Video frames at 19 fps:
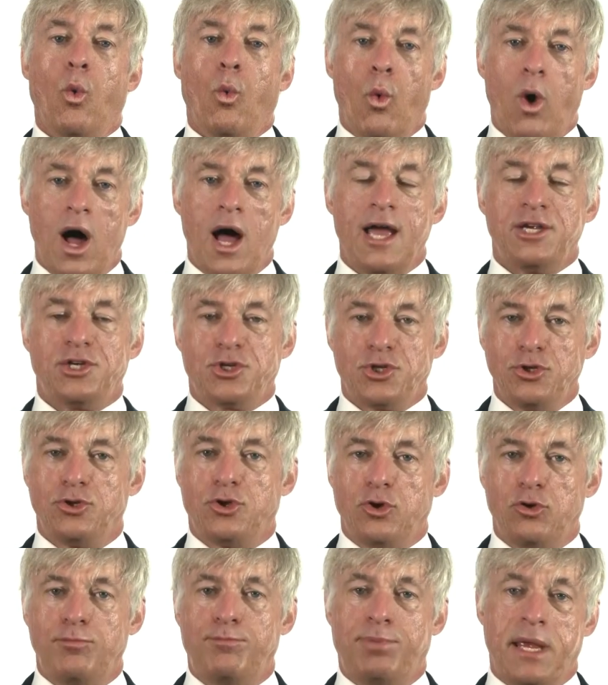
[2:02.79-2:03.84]
Why should
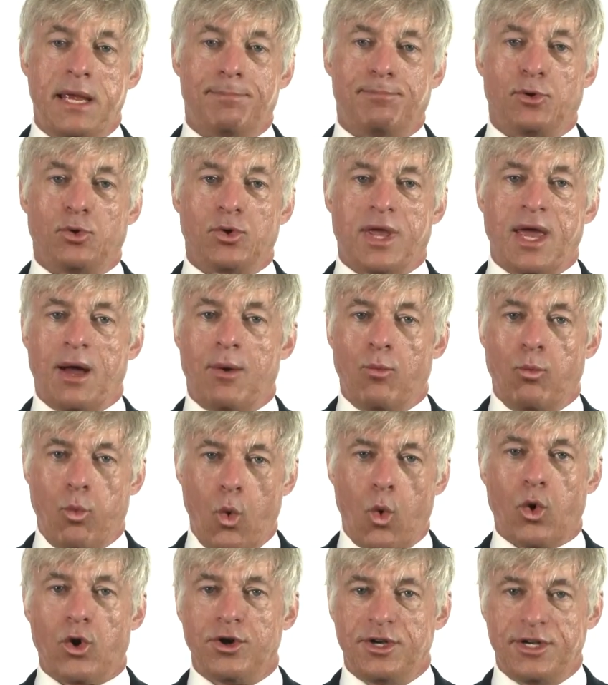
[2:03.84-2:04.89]
good people get
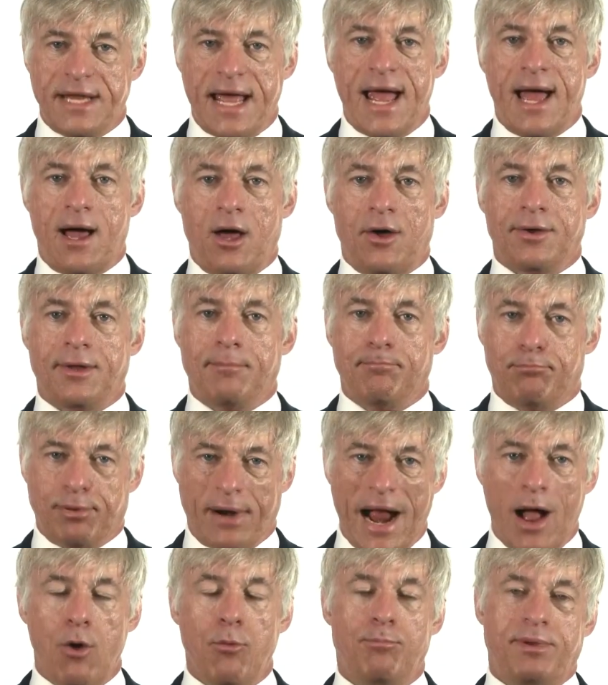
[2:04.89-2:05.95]
worn down and
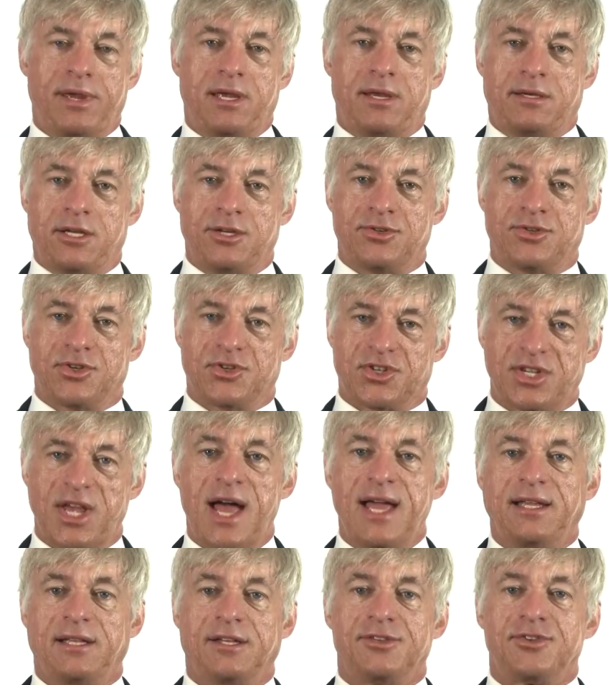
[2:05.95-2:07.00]
browbeaten into
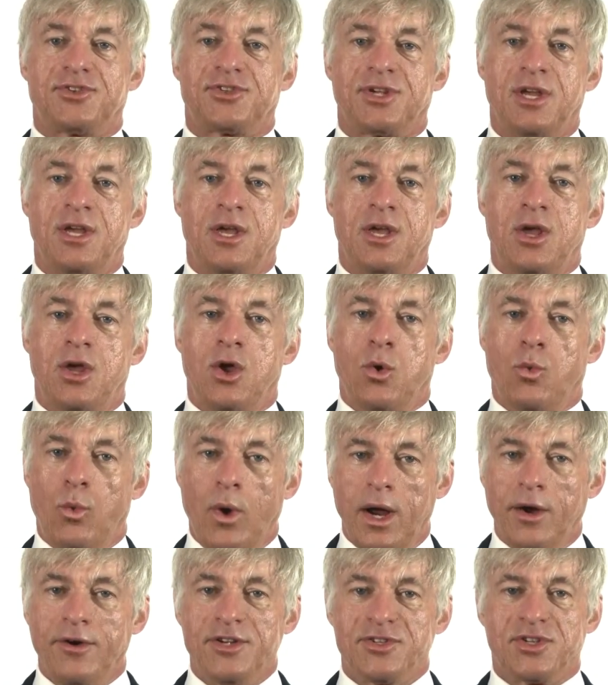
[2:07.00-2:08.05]
silence?
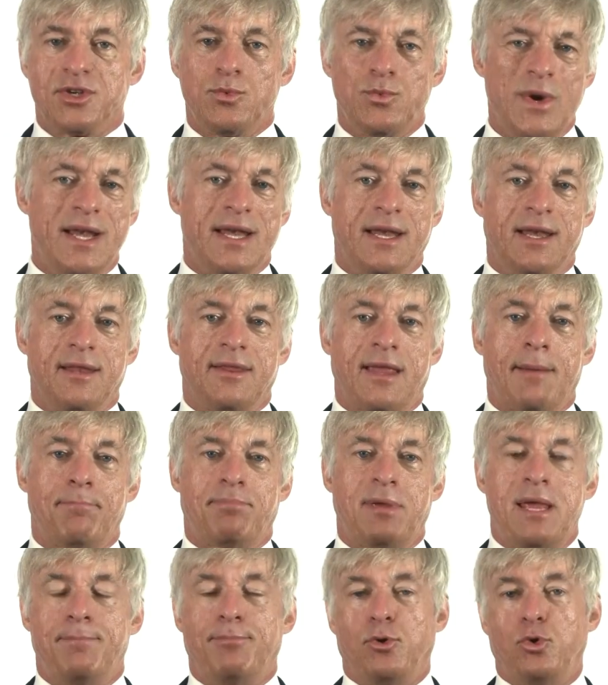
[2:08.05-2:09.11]
Where is it written that
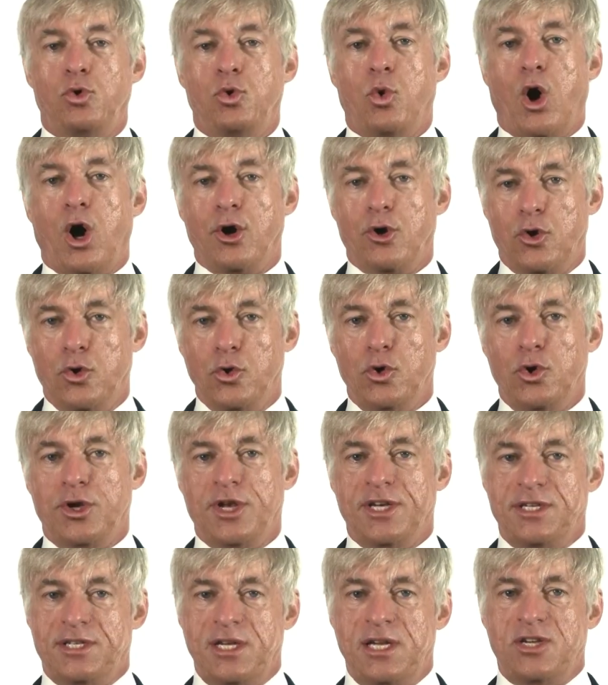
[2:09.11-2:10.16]
people who are good
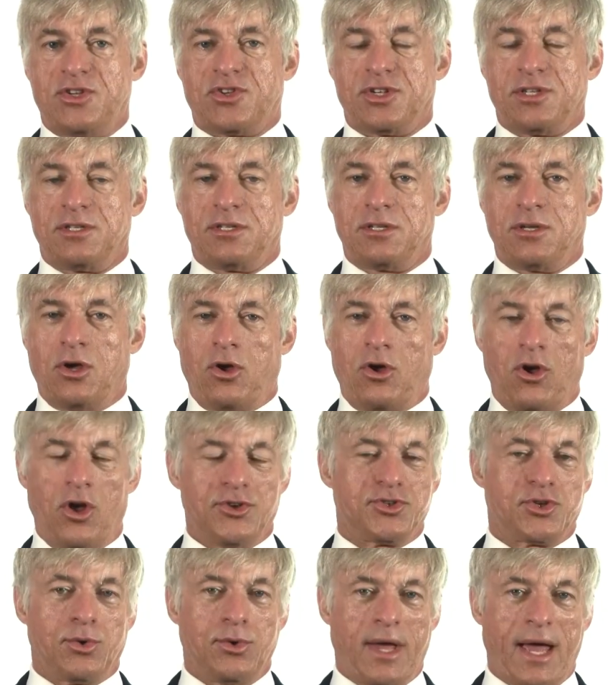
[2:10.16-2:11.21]
and decent
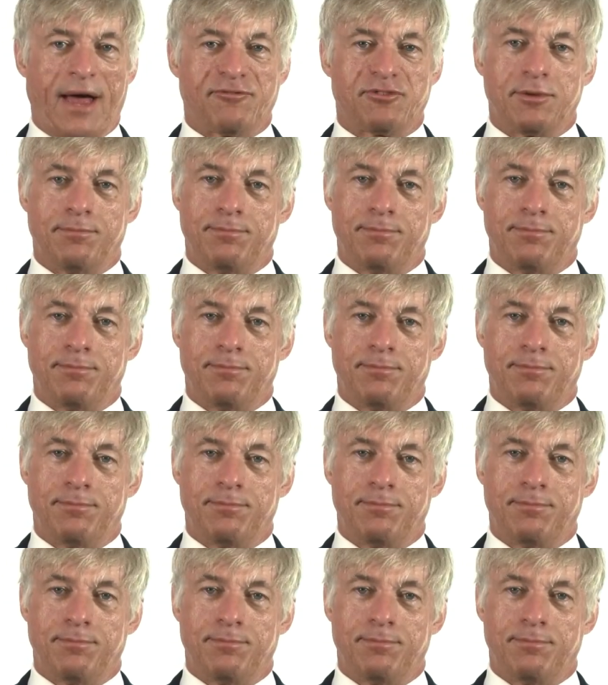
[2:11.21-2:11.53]
also have to